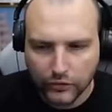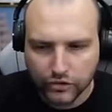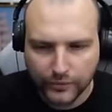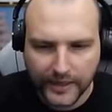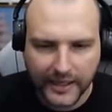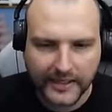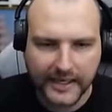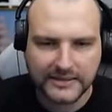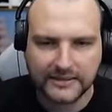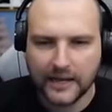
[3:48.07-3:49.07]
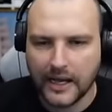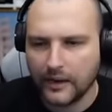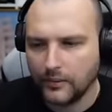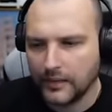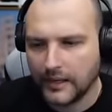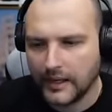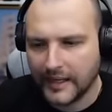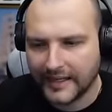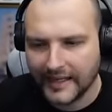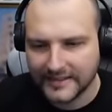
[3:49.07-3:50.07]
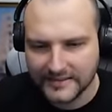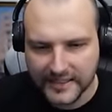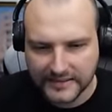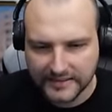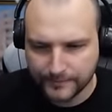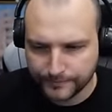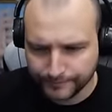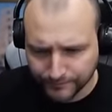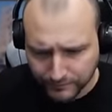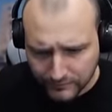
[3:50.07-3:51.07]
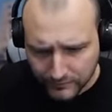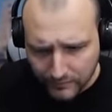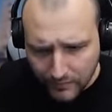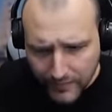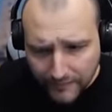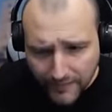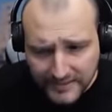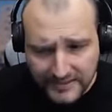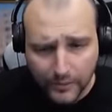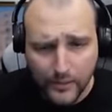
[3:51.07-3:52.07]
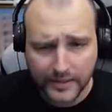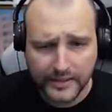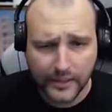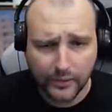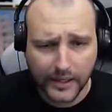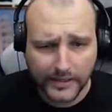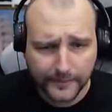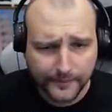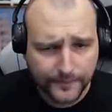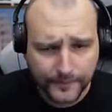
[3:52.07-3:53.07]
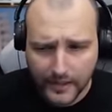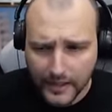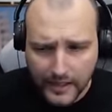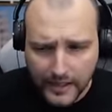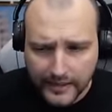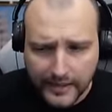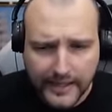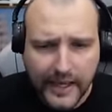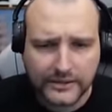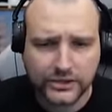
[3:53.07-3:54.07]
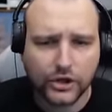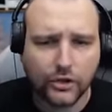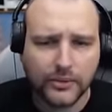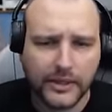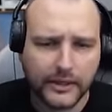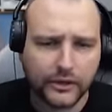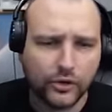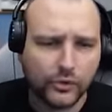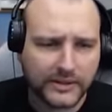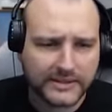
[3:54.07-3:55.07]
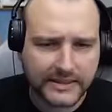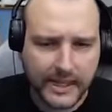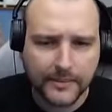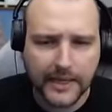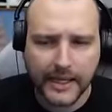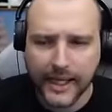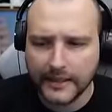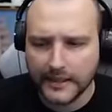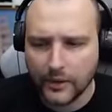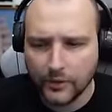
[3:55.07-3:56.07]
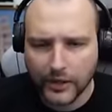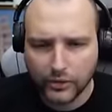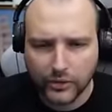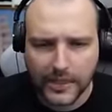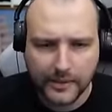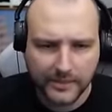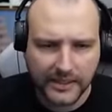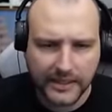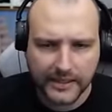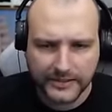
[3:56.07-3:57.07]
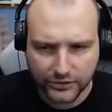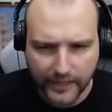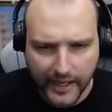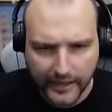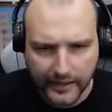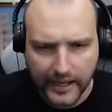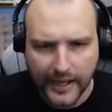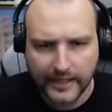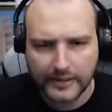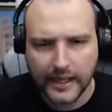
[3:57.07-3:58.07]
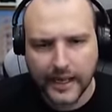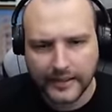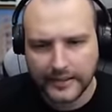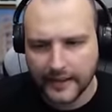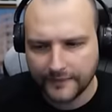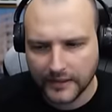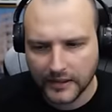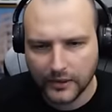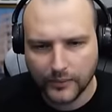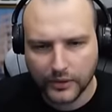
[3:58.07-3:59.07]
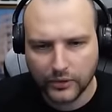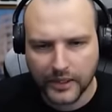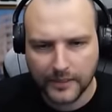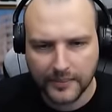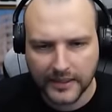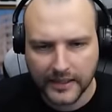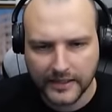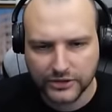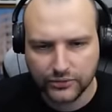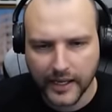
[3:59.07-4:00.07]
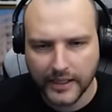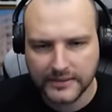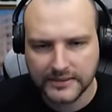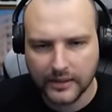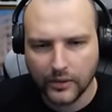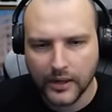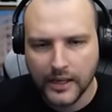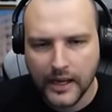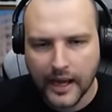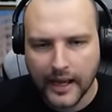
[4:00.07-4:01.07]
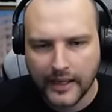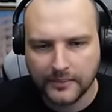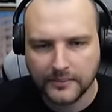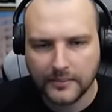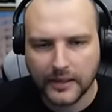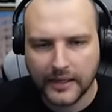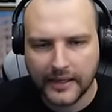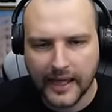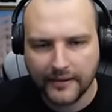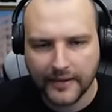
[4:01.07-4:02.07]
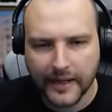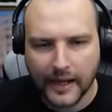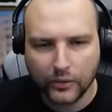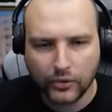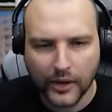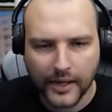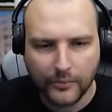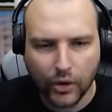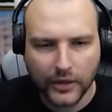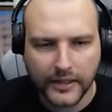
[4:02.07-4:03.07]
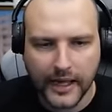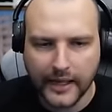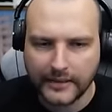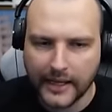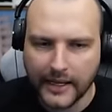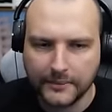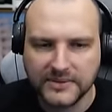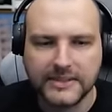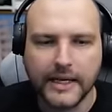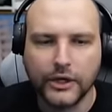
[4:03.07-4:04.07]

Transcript: super aggressive uh, against this BZ131. He has no bloody clue what's coming and I want to keep it in this way, right? I definitely want to keep it in this way. So I am uh, having auto aim on and I am saying